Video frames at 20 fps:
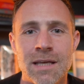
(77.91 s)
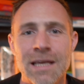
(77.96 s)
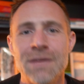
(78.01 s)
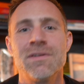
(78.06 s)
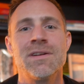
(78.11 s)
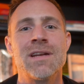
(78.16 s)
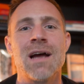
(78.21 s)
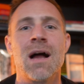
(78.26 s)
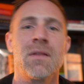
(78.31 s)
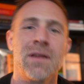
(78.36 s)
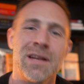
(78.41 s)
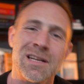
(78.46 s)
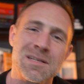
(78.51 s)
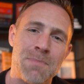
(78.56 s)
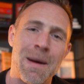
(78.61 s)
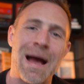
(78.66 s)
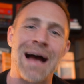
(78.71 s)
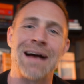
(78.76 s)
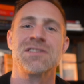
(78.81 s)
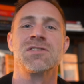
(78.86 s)
Even now that he's
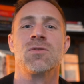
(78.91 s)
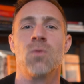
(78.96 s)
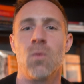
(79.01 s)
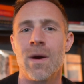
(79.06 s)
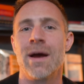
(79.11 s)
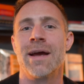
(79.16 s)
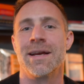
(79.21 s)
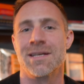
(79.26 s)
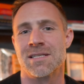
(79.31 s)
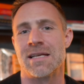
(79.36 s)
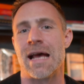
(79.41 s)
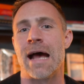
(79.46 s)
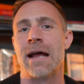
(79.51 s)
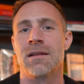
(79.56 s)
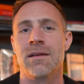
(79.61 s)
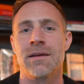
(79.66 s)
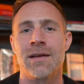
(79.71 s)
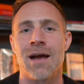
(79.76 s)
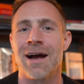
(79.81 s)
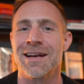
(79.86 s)
passed away,
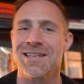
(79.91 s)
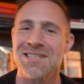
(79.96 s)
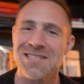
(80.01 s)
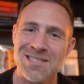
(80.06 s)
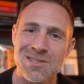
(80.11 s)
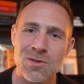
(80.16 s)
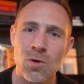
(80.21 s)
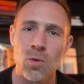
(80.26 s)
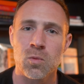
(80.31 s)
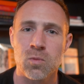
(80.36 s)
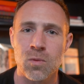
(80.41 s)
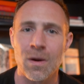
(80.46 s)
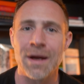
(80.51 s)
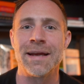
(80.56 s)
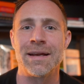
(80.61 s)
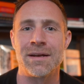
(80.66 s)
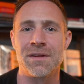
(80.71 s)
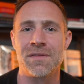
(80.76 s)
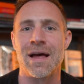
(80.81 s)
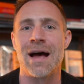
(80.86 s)
sadly, I still
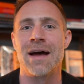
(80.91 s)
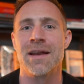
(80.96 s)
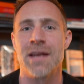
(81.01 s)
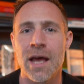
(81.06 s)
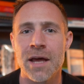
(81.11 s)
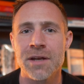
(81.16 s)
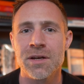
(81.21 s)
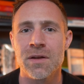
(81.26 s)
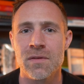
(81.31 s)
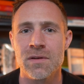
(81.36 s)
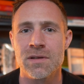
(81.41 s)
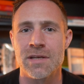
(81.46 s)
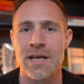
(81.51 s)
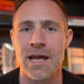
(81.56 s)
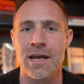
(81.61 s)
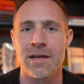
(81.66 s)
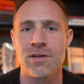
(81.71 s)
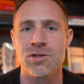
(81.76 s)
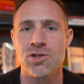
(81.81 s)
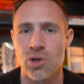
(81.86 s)
write that end of the
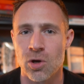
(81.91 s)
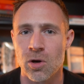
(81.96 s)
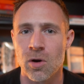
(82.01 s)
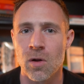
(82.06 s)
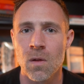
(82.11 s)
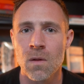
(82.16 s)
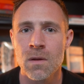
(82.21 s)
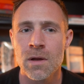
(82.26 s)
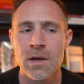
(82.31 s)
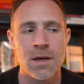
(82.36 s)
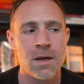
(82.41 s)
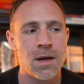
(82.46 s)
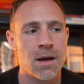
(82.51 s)
day journal,